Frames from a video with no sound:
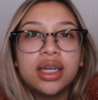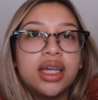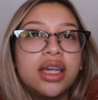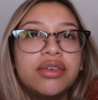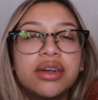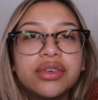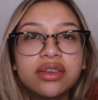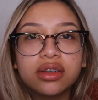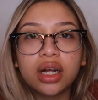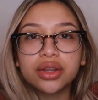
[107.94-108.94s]
Even if
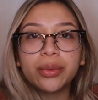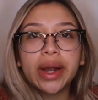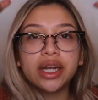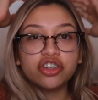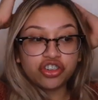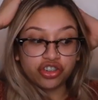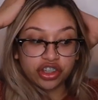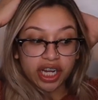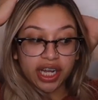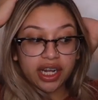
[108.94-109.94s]
it's not the right
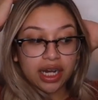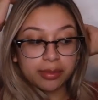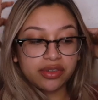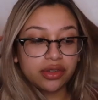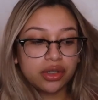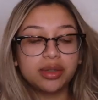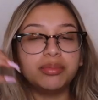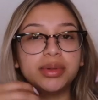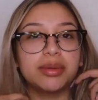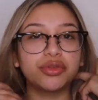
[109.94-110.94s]
shade, I'm still gonna
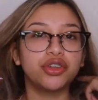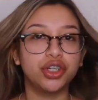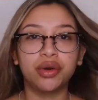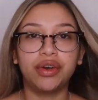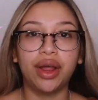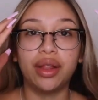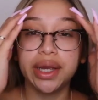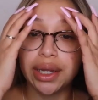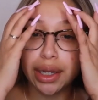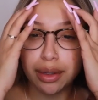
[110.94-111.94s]
be able to know if I
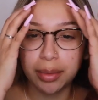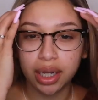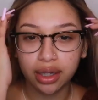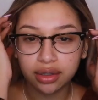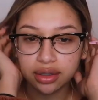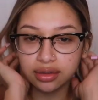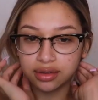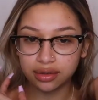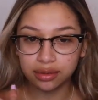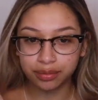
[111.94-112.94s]
like it
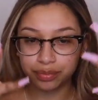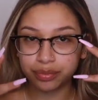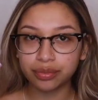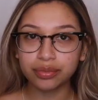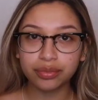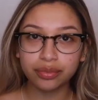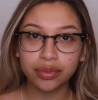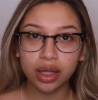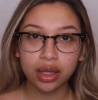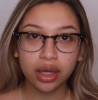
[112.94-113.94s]
because
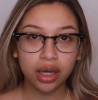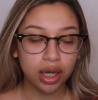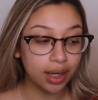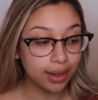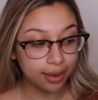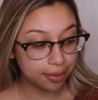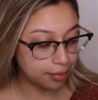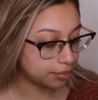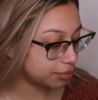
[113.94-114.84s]
I don't know.